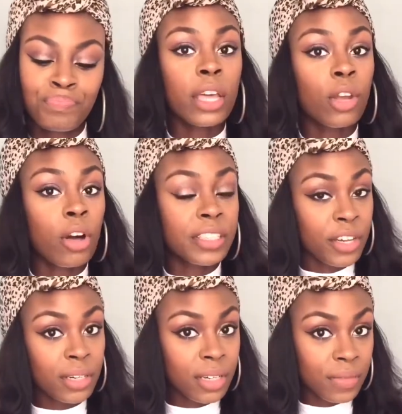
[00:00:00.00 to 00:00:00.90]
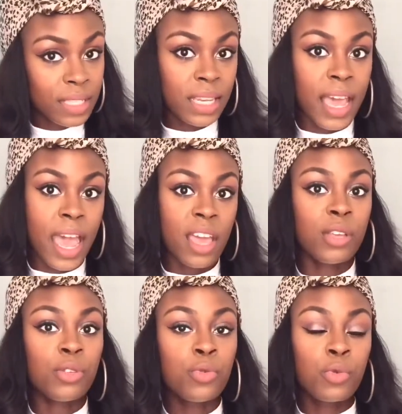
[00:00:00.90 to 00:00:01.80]
An alternative to
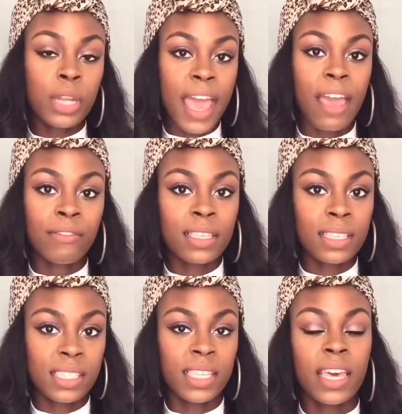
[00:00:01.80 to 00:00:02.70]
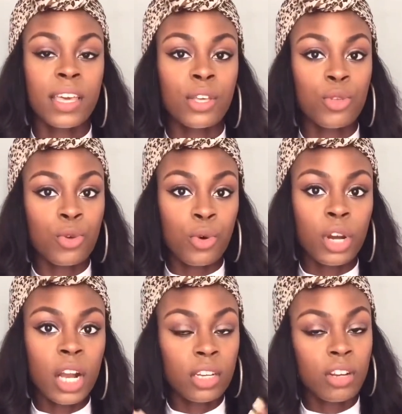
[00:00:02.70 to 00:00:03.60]
that, you would have to set
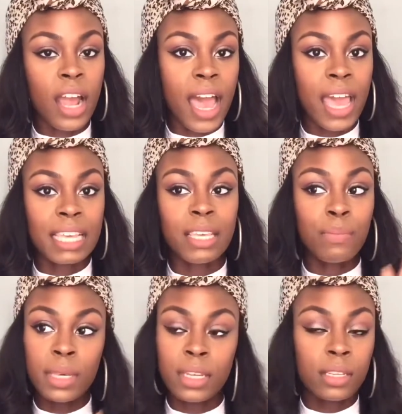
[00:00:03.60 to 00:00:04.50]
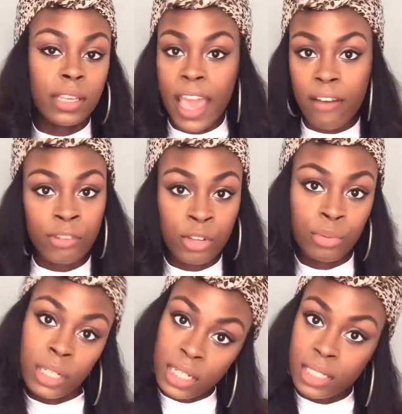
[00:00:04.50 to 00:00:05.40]
your under eye immediately after
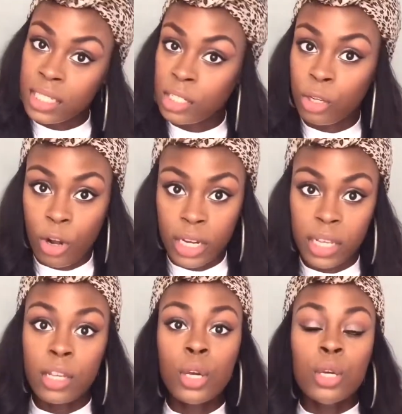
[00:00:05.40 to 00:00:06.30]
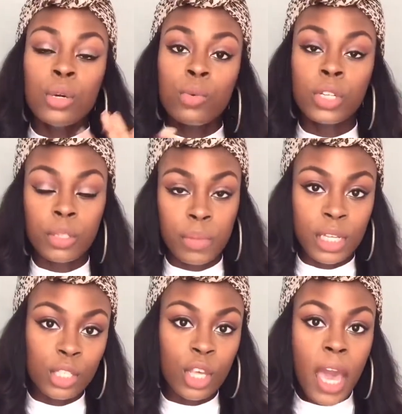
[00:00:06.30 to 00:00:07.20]
you put concealer on it, which
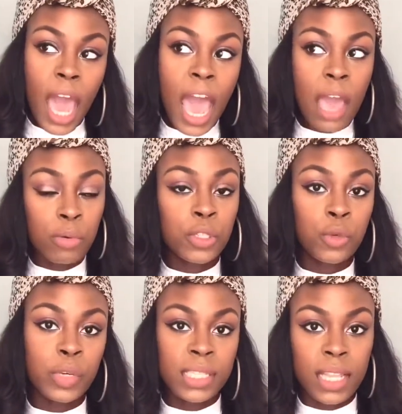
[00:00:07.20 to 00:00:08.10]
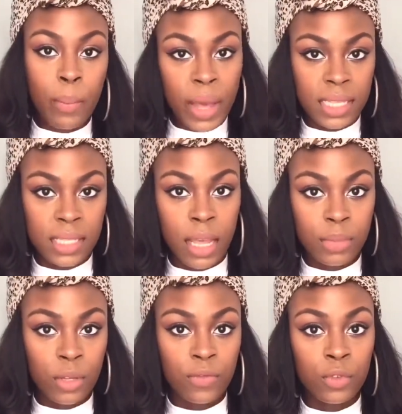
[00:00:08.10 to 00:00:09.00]
means I would do it step by
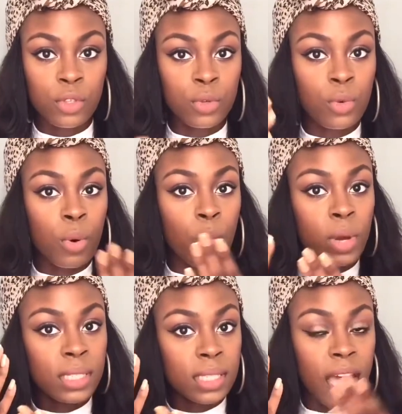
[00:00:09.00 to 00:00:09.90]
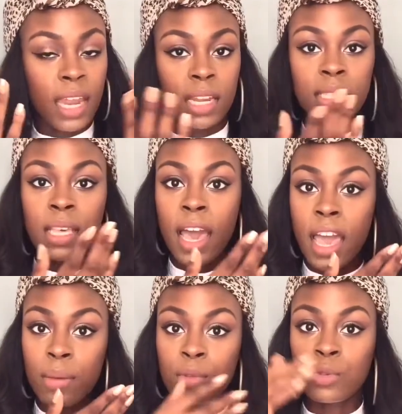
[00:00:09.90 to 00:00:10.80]
step. So if you do one side at a
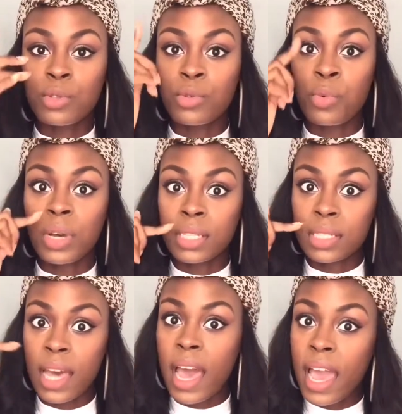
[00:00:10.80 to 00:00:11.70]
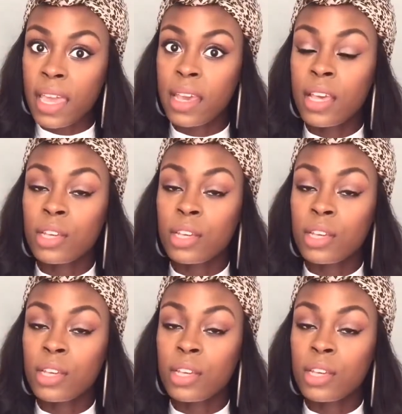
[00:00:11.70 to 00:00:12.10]
time, you do one side,